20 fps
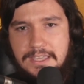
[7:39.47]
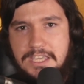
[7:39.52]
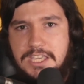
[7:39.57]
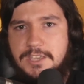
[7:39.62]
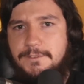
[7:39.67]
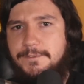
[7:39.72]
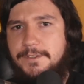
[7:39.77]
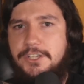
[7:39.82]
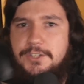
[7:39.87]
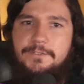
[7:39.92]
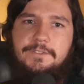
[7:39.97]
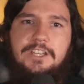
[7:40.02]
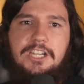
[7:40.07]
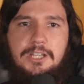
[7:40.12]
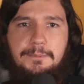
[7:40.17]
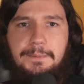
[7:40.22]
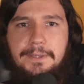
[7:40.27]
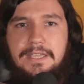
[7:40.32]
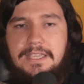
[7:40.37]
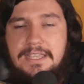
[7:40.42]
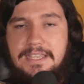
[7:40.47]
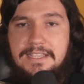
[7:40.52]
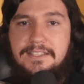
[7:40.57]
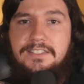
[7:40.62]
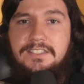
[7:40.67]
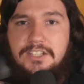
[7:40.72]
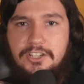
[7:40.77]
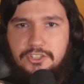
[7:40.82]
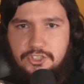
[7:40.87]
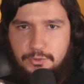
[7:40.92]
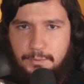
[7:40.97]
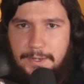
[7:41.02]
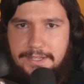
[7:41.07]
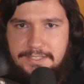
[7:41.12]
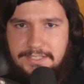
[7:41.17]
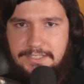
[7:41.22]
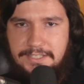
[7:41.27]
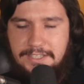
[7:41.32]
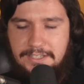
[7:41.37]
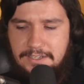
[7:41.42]
If a developer isn't
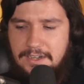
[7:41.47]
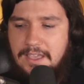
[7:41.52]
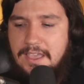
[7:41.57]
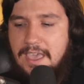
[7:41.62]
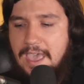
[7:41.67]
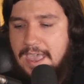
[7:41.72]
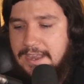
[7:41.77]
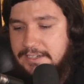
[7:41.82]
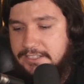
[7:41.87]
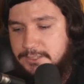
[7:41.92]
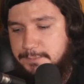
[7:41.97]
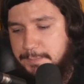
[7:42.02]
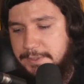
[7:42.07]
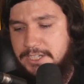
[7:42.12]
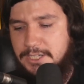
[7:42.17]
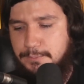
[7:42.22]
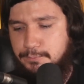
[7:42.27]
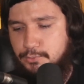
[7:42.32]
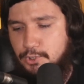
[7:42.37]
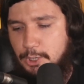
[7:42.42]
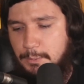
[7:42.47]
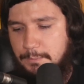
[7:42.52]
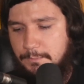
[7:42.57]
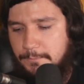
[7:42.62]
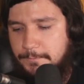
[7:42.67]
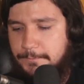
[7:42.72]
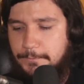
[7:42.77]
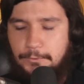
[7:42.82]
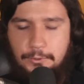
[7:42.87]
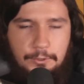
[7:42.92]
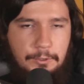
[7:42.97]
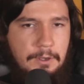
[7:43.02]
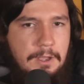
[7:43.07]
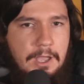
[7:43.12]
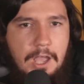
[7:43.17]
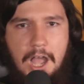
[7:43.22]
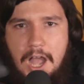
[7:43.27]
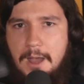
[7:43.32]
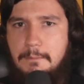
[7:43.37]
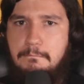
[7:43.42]
addressing it and it's been a problem for
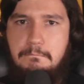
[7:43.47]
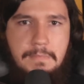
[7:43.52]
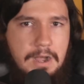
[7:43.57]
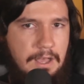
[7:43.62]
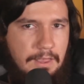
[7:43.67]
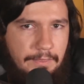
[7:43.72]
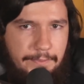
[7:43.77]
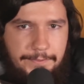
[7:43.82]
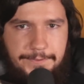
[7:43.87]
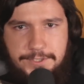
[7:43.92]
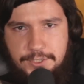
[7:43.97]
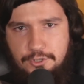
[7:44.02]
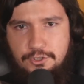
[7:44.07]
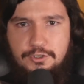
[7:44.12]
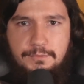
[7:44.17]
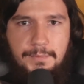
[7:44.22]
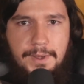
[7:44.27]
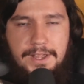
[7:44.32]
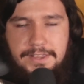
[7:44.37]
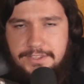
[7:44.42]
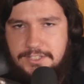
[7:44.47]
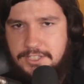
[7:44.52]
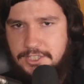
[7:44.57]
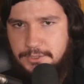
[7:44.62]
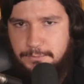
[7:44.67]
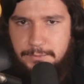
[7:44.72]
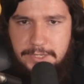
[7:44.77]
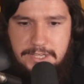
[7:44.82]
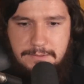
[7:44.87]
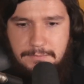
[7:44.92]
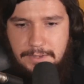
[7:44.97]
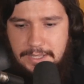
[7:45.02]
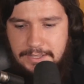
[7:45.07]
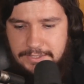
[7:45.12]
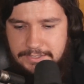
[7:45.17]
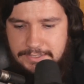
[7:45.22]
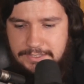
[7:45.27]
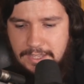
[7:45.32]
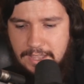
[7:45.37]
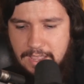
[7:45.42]
a month, two months, three
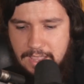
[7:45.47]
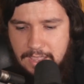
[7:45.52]
months,